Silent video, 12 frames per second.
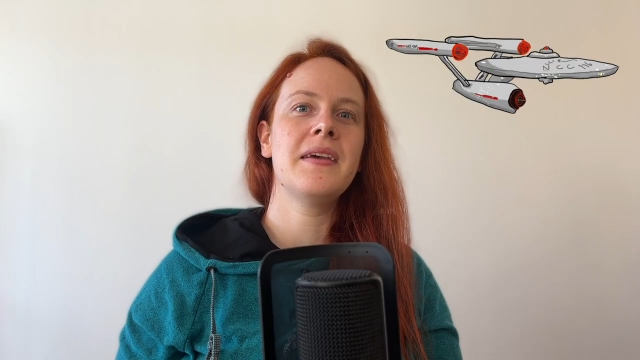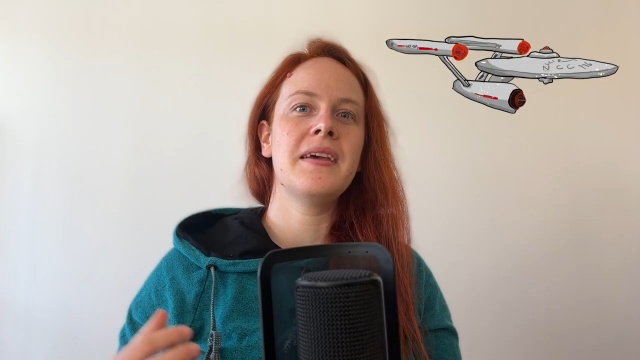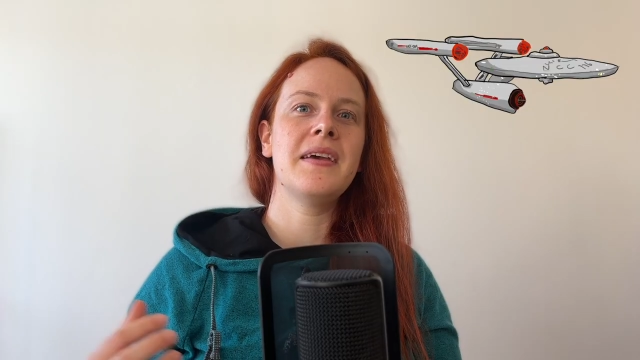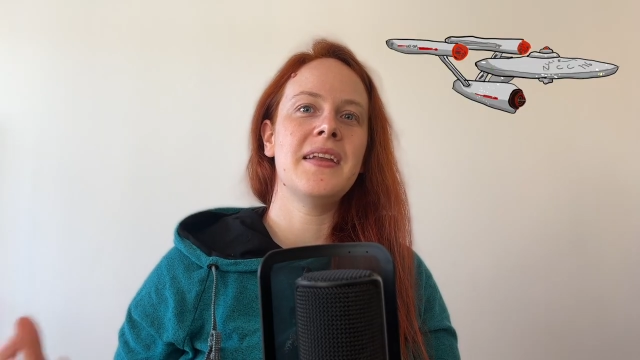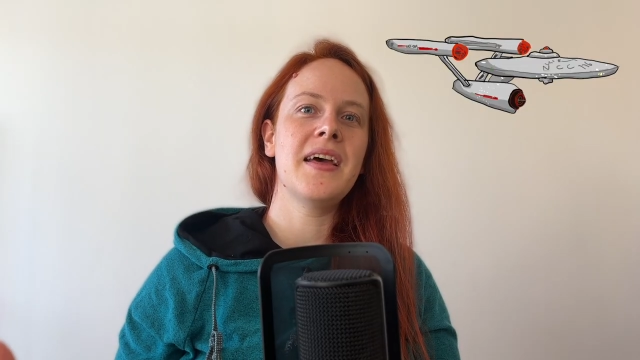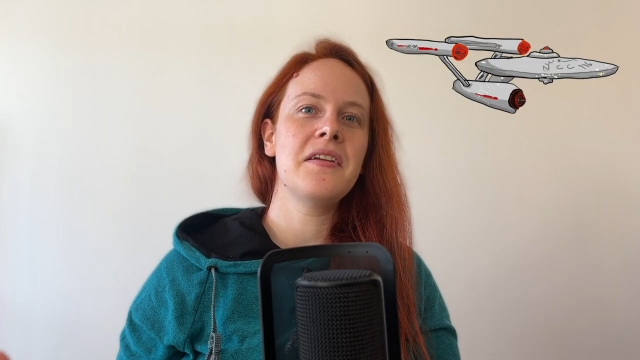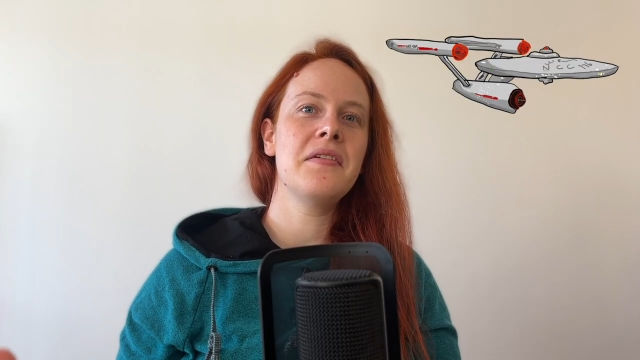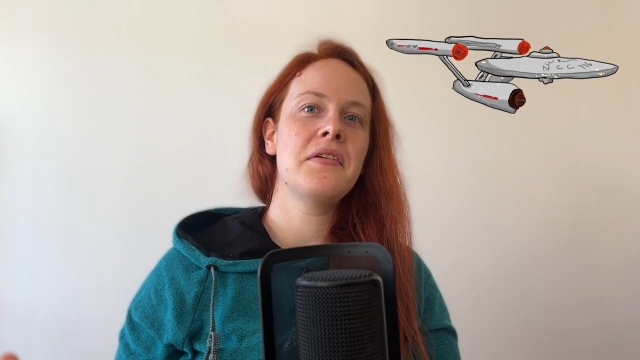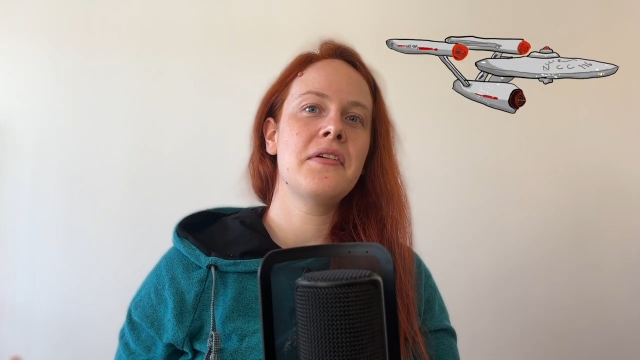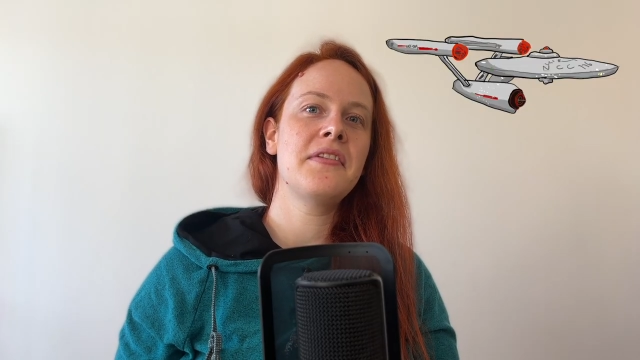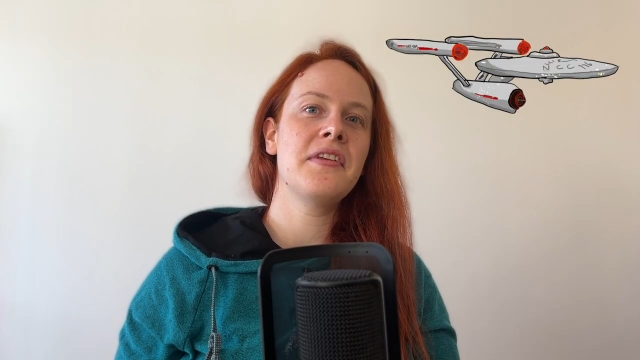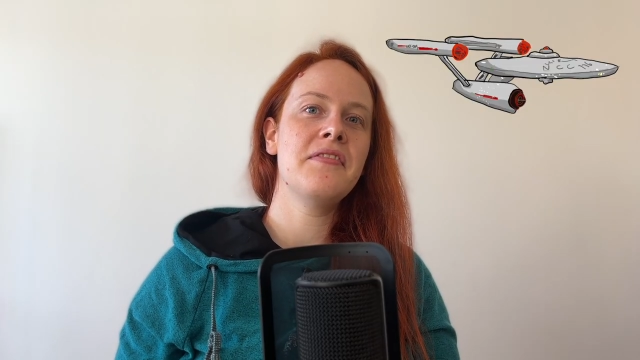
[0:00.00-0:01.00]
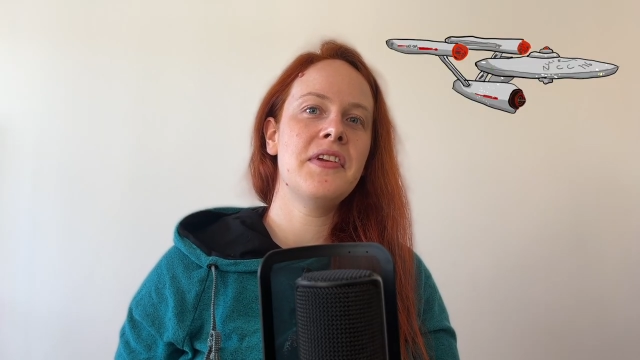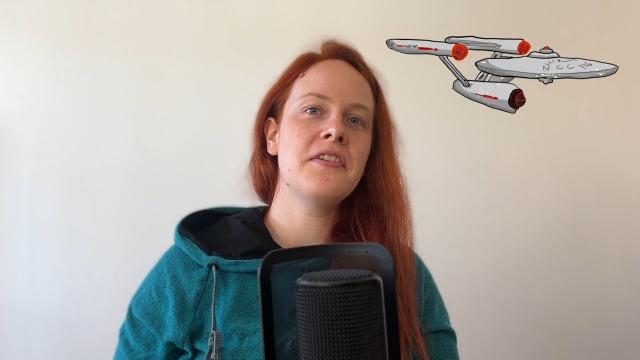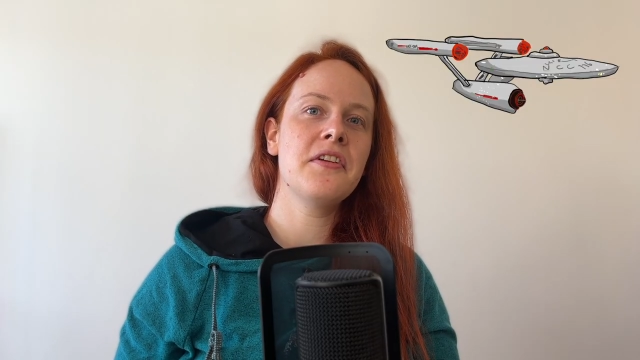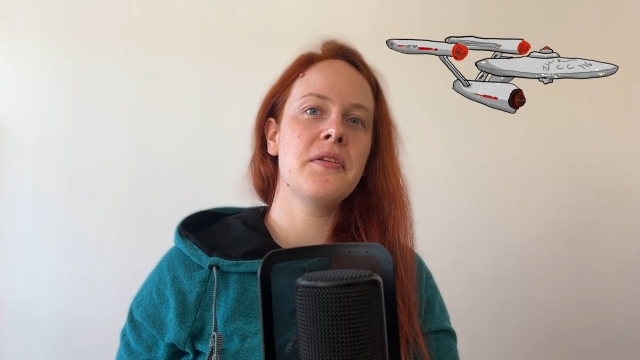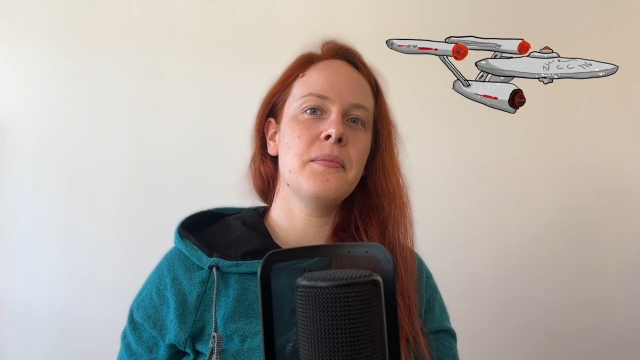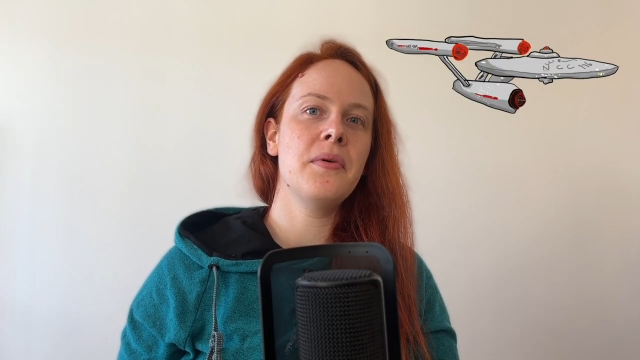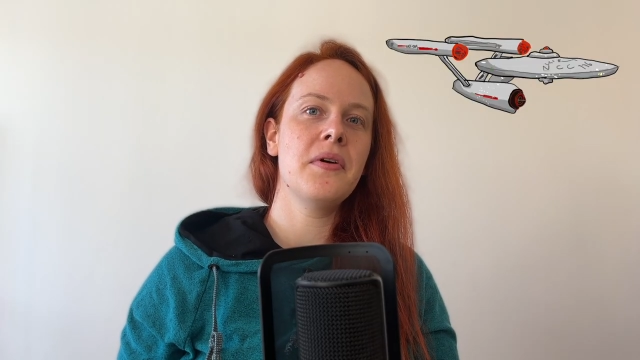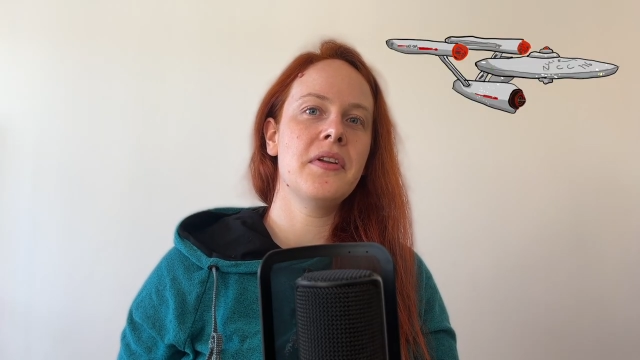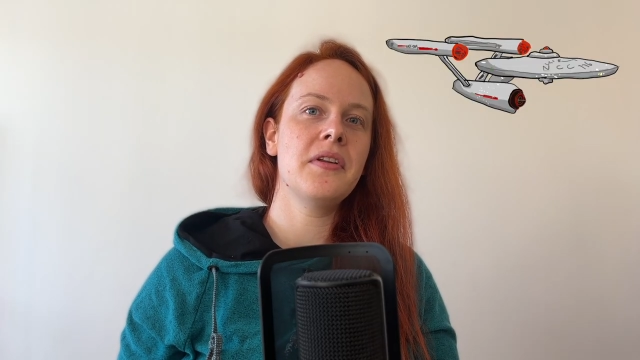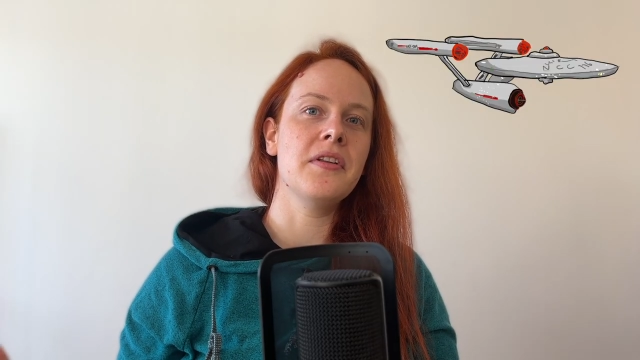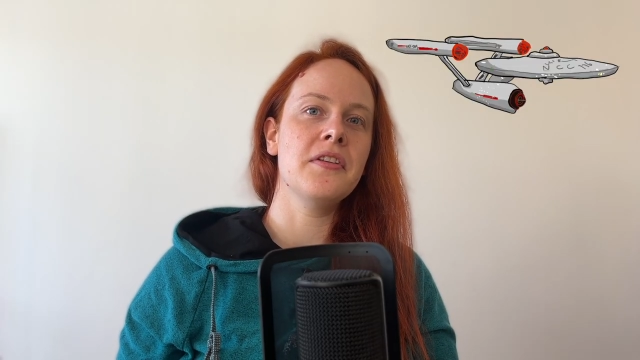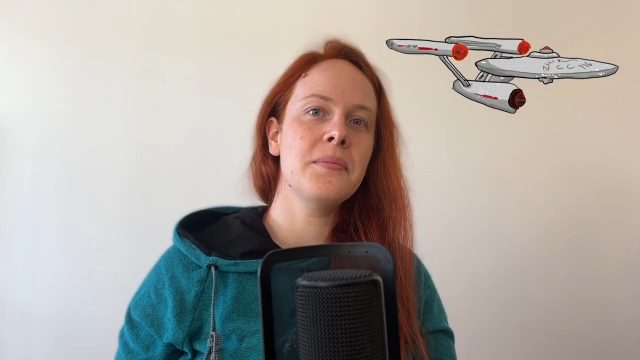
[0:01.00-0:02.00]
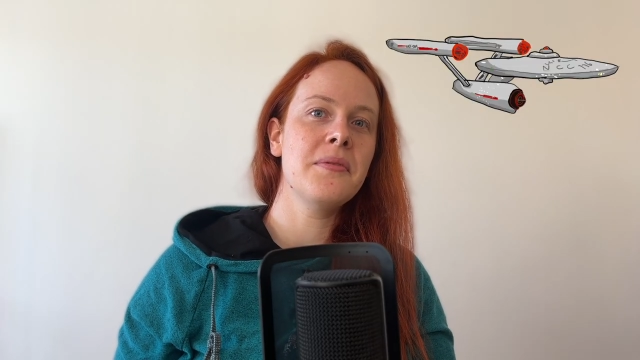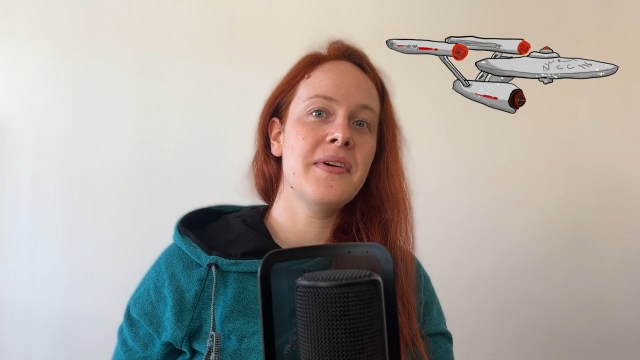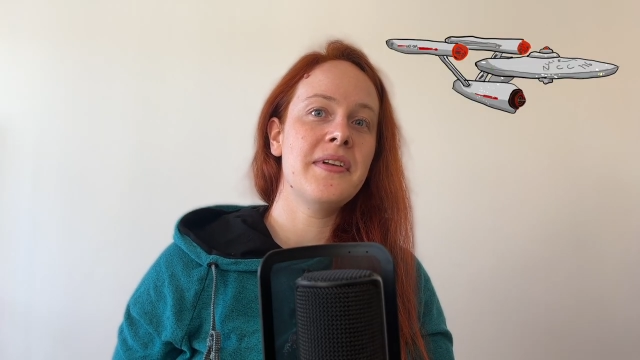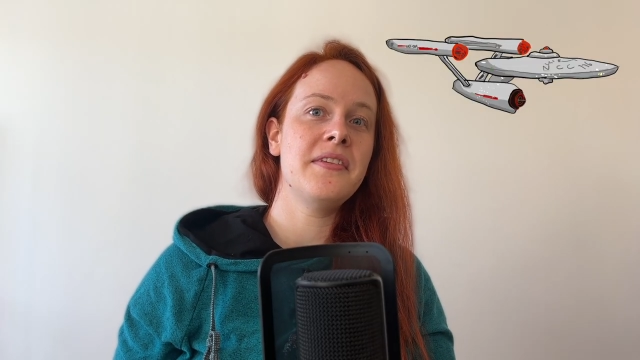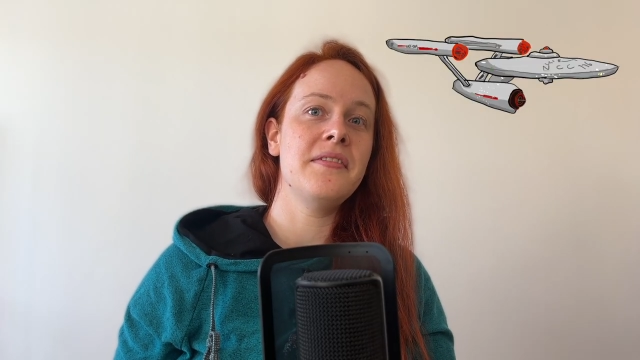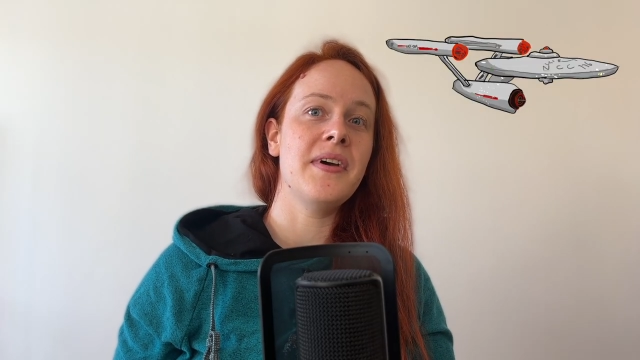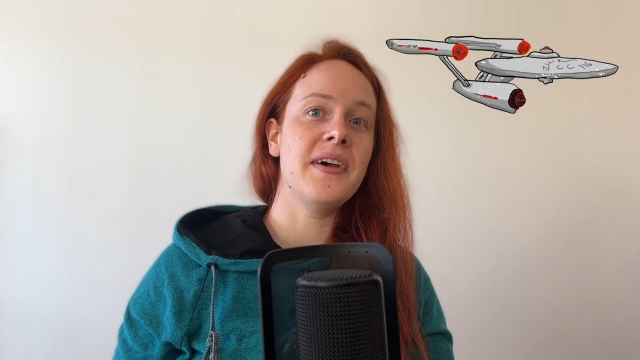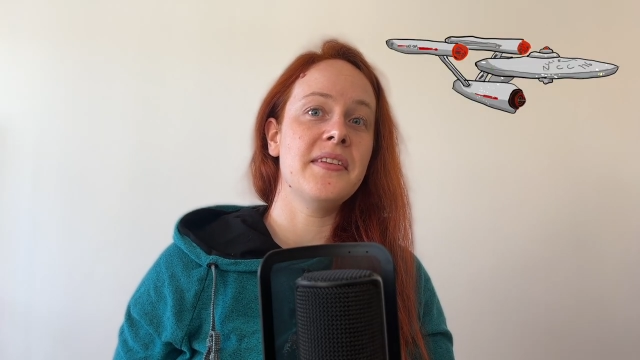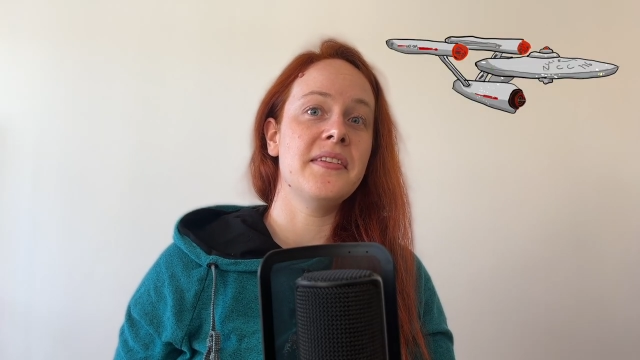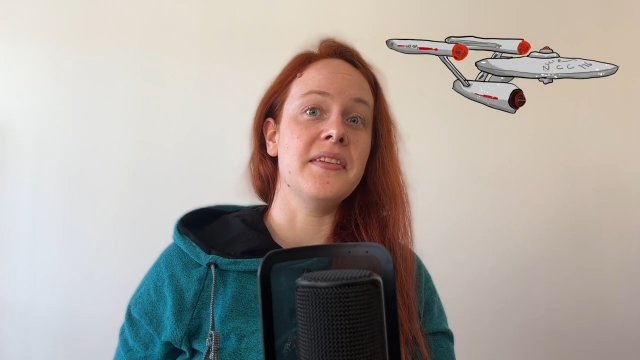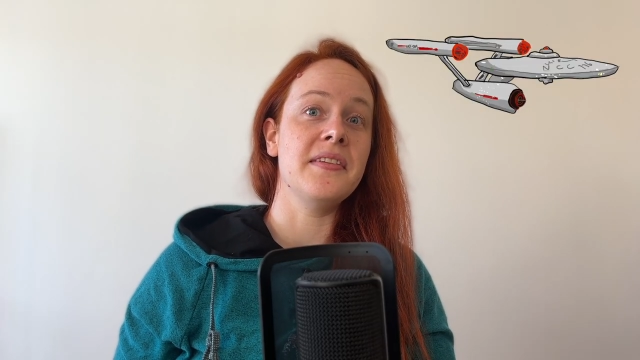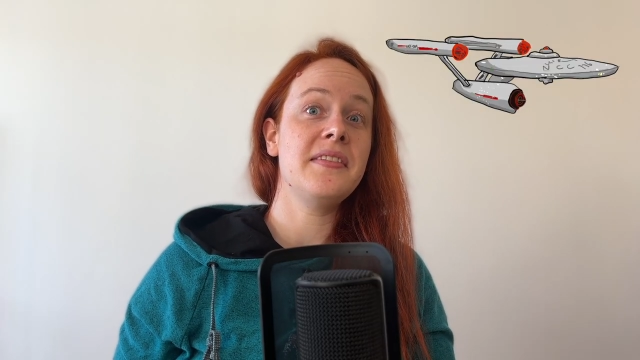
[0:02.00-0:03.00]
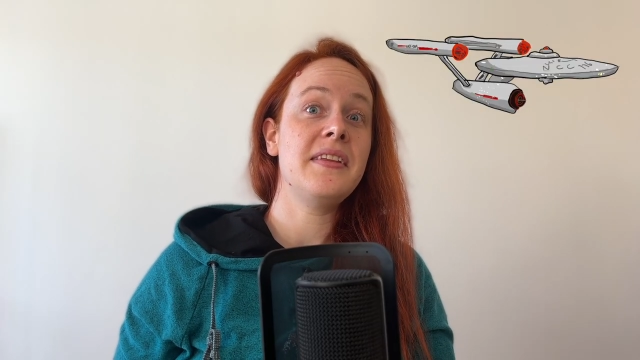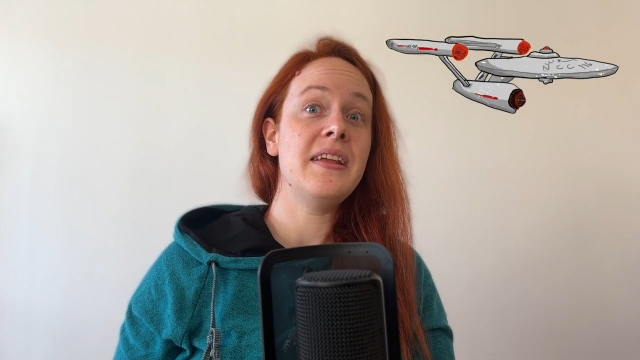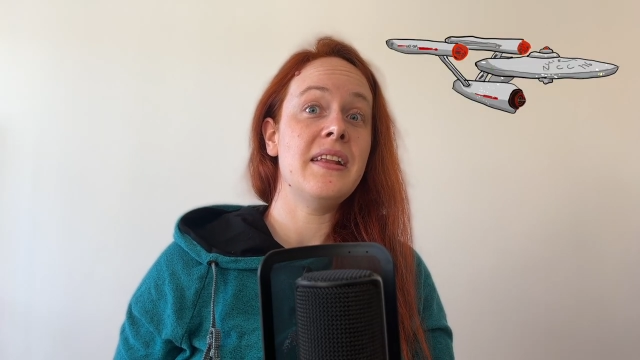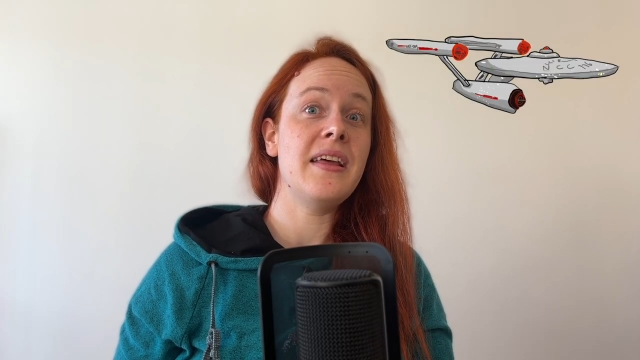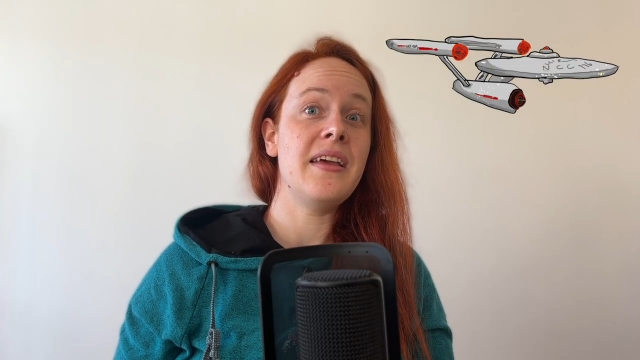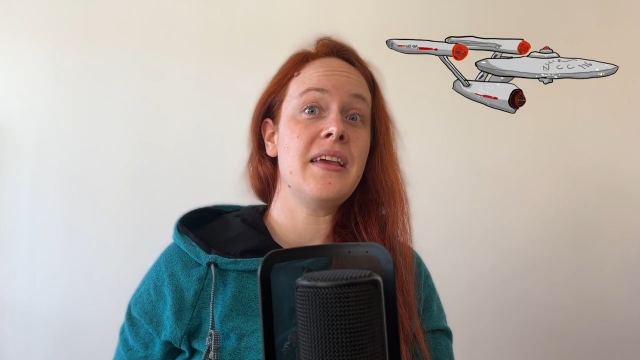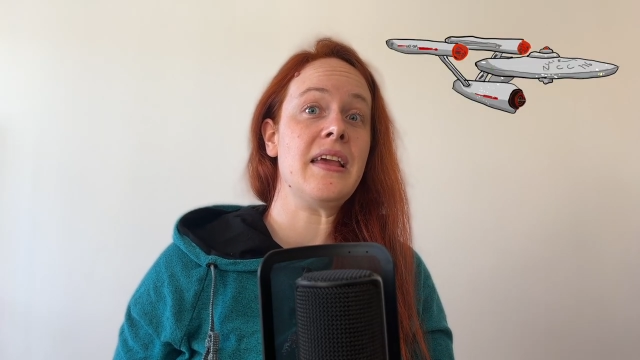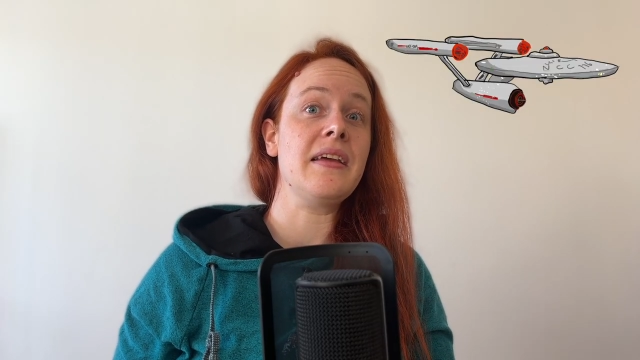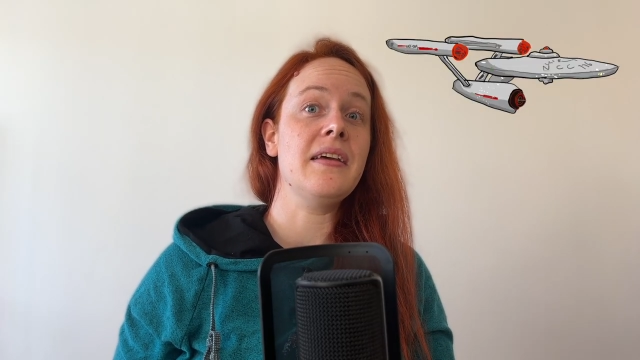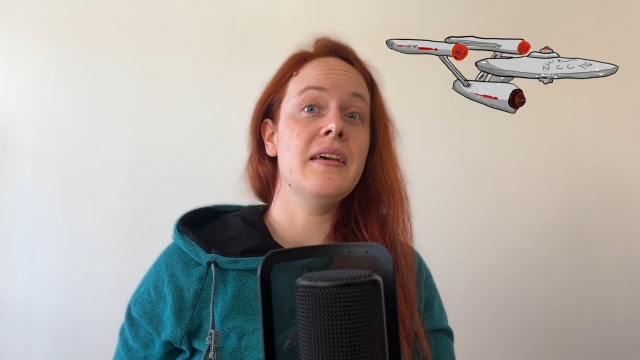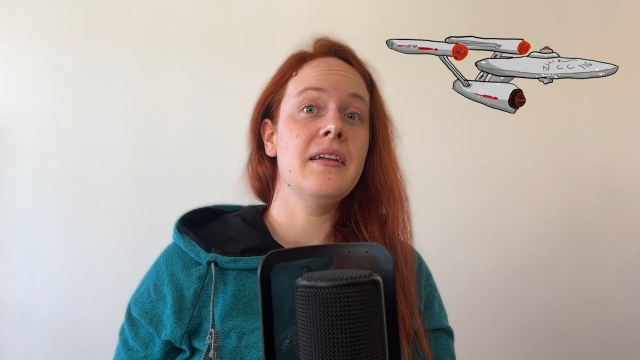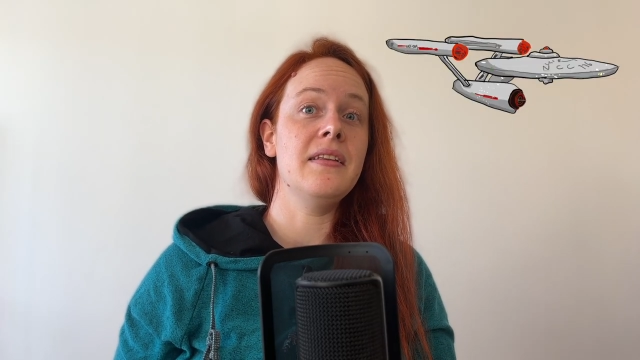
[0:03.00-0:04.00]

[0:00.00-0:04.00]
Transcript: Another interesting feature supported on supervised devices is delaying